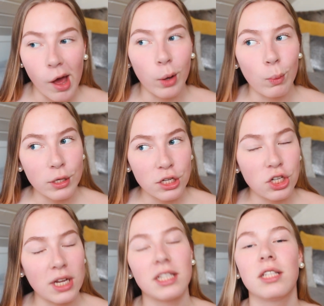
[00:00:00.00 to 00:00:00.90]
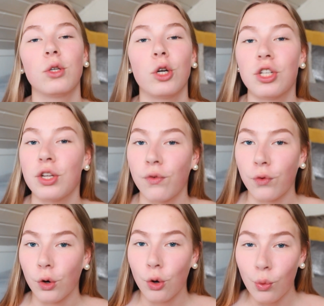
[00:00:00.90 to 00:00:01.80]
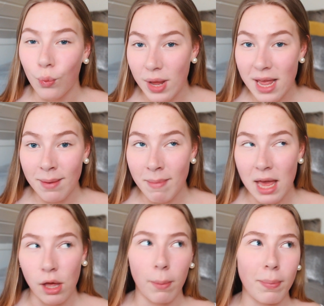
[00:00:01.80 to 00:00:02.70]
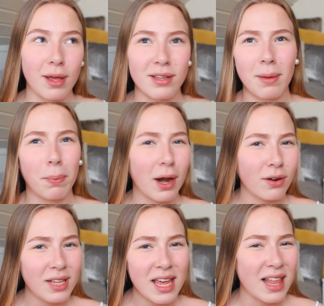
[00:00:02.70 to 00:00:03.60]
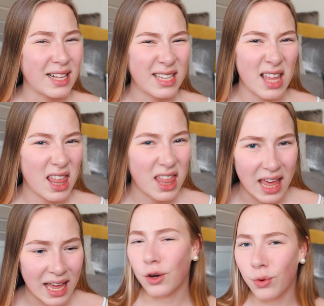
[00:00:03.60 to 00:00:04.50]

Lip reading: I would suggest searching for Korean makeup, because apparently that's a thing.